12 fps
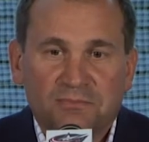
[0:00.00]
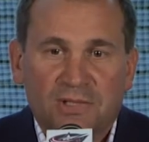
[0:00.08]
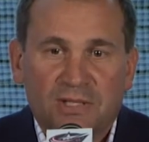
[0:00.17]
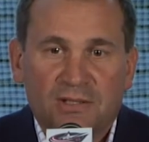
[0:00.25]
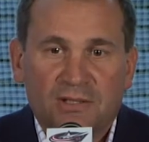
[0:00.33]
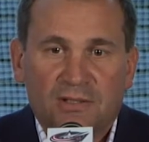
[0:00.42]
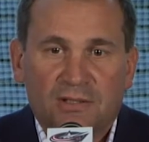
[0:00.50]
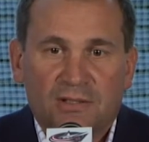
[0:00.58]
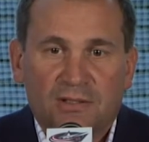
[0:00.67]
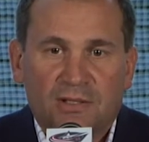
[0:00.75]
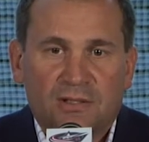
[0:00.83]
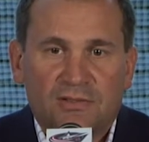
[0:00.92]

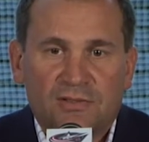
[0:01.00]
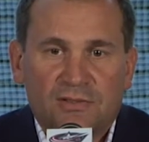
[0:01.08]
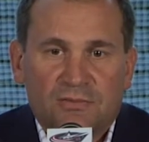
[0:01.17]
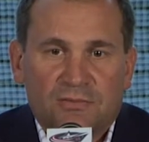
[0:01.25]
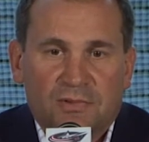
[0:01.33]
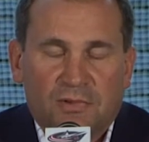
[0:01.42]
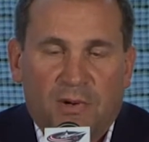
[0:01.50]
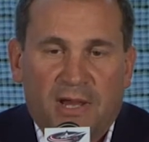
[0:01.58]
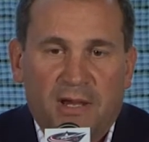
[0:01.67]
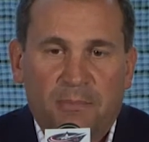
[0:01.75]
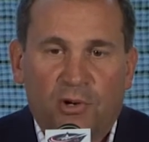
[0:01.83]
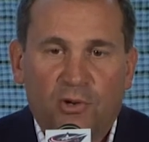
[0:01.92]
It's the way
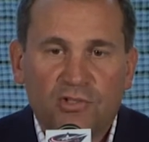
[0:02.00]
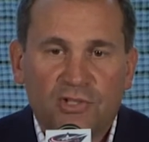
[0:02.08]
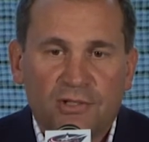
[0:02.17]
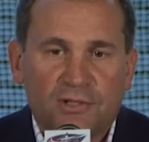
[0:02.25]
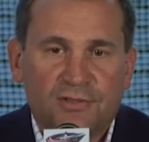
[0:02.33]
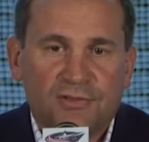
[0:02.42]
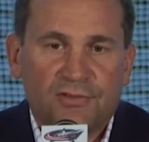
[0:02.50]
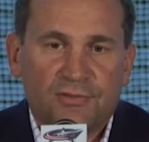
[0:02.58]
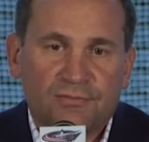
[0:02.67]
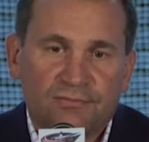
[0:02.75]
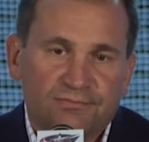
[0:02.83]
I approach it is